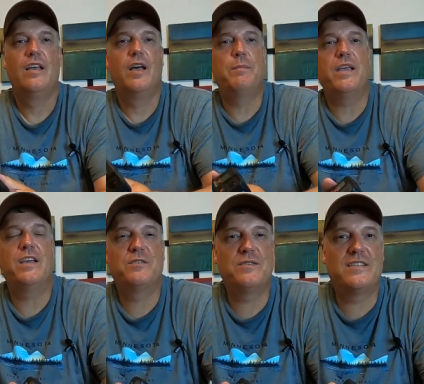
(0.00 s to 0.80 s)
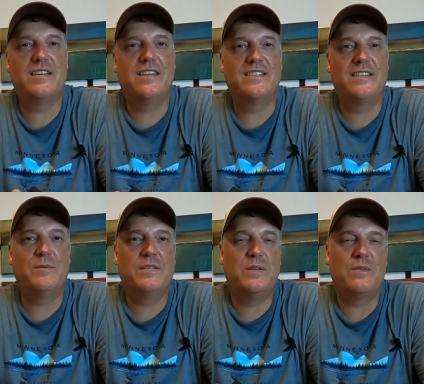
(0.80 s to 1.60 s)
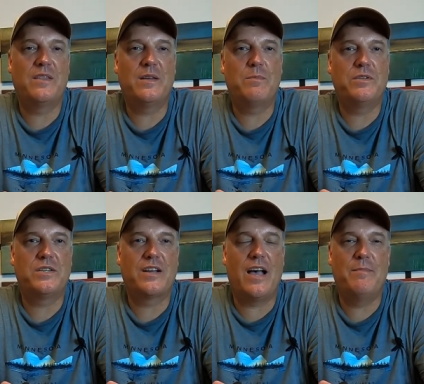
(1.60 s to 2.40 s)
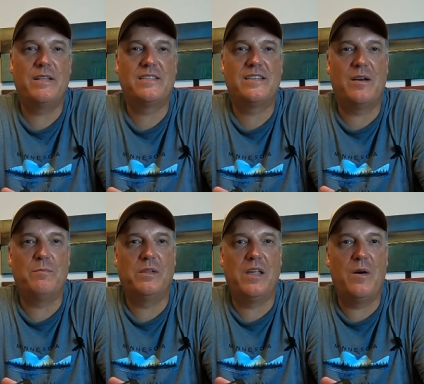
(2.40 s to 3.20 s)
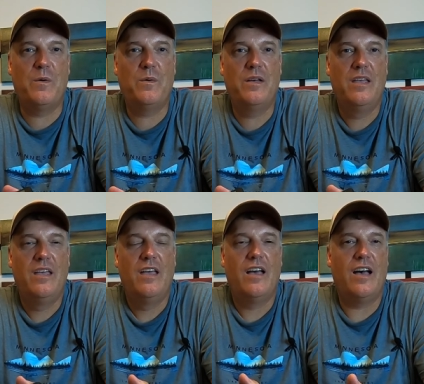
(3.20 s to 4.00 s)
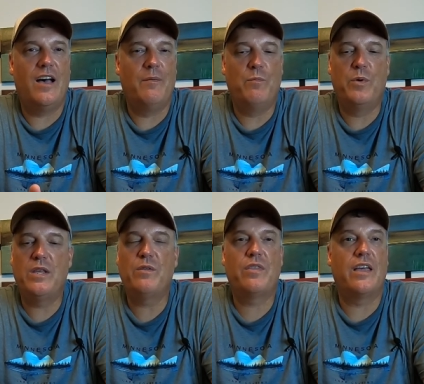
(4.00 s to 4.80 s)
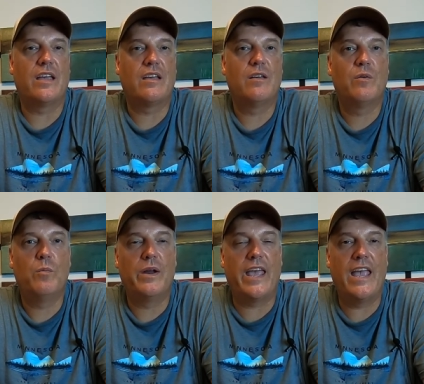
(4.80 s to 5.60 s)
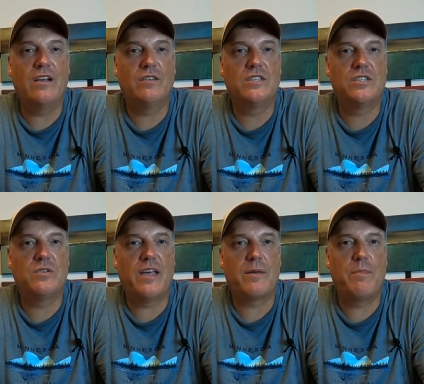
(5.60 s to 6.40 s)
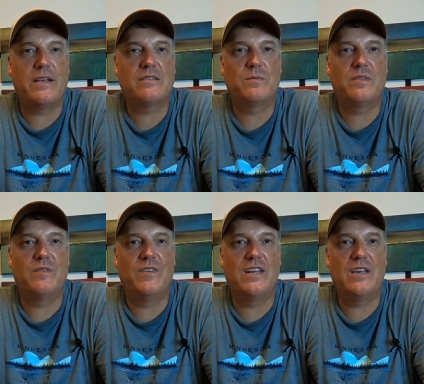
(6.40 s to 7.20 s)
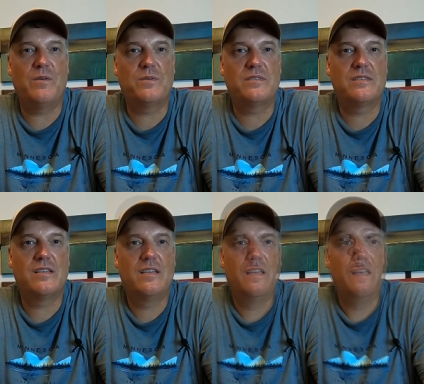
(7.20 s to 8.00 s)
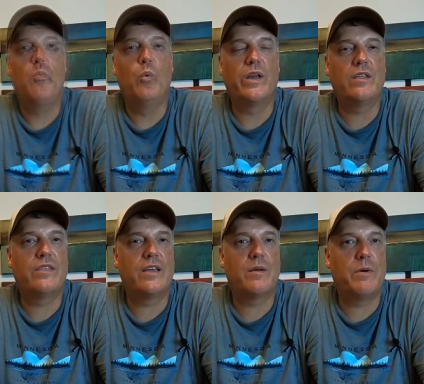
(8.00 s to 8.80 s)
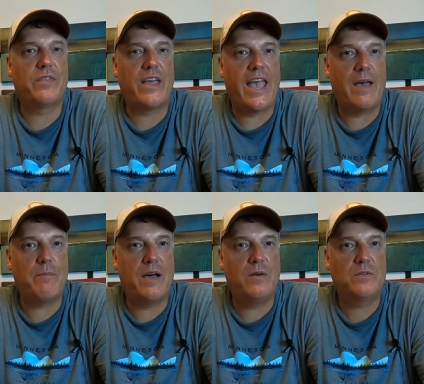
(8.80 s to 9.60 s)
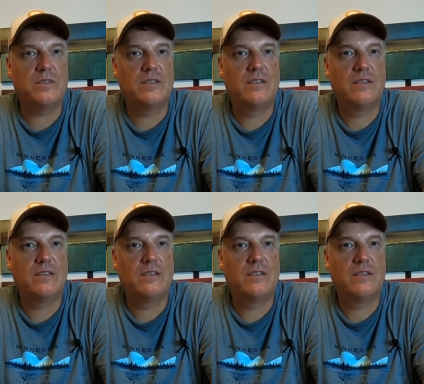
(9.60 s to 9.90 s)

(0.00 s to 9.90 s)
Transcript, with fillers: I'll be interested to see what you think. Put your comments down below. Um, what do you think? What angle did you like best with the videos? What do you think about the hat mount?